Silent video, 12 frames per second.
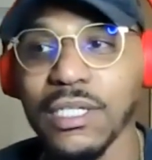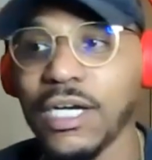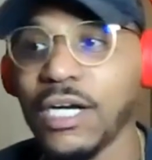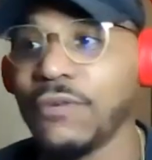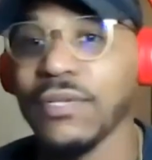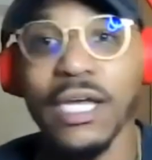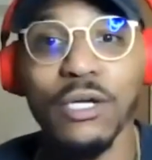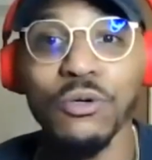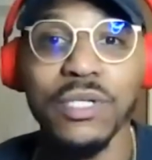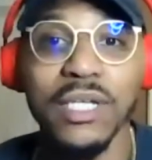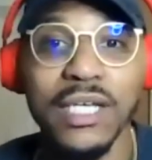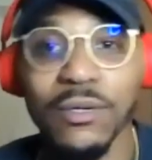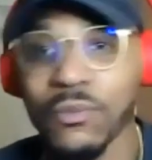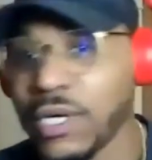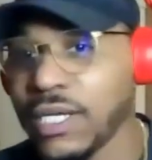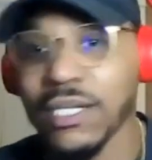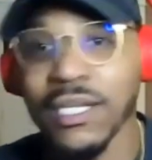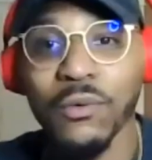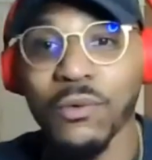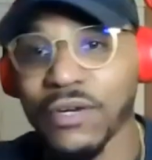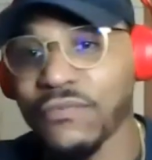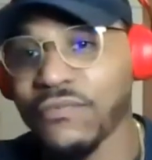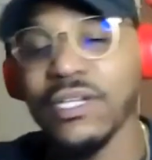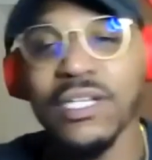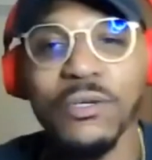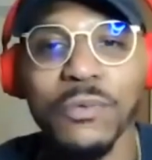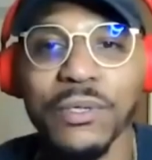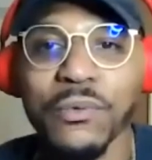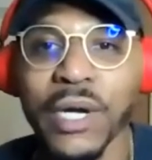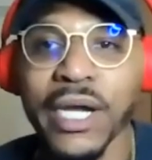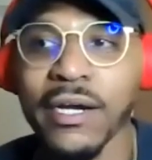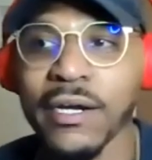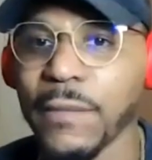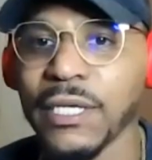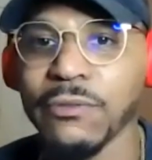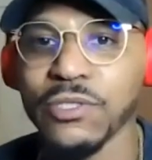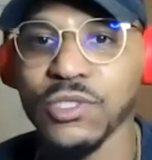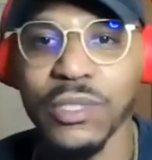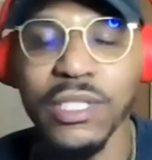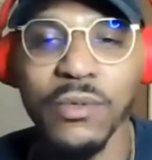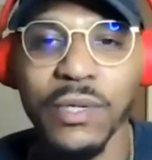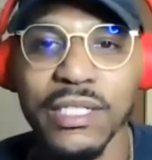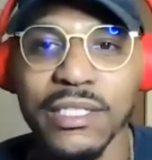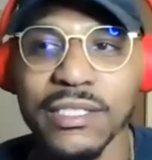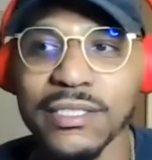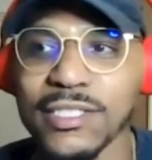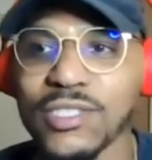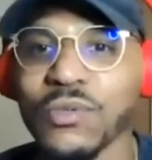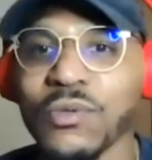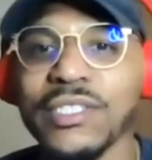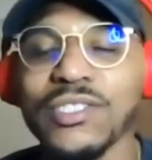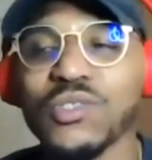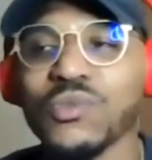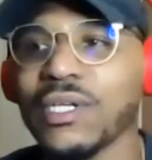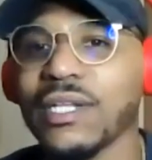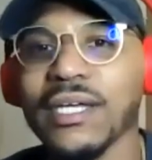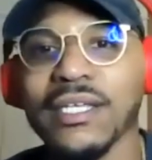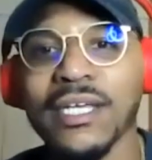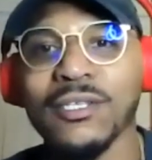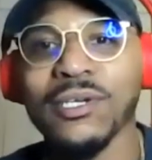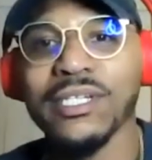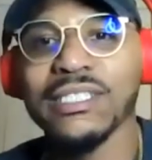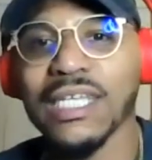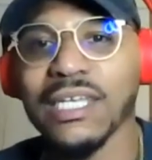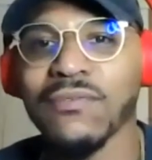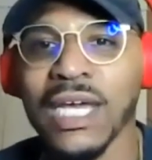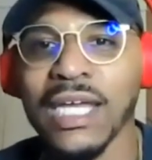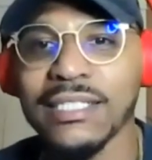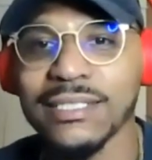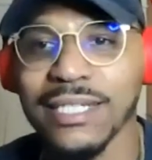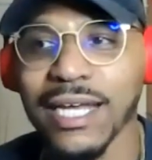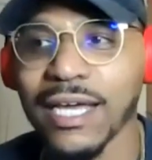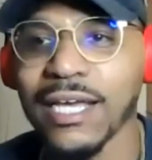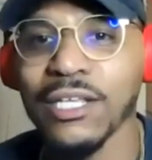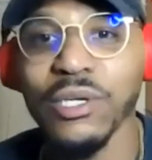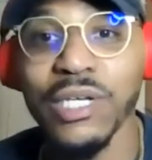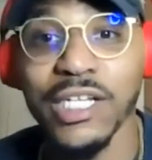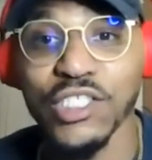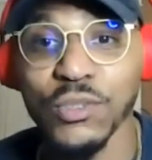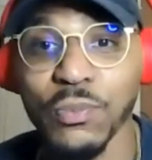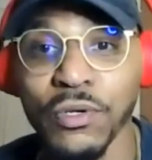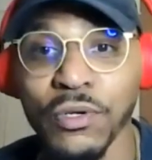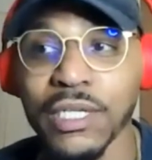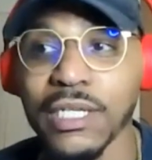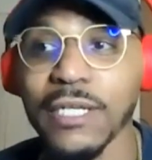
of, like, who did what and what funding went where, it was really one of these situations where, like, yeah, you can take advantage of that and you can exploit it.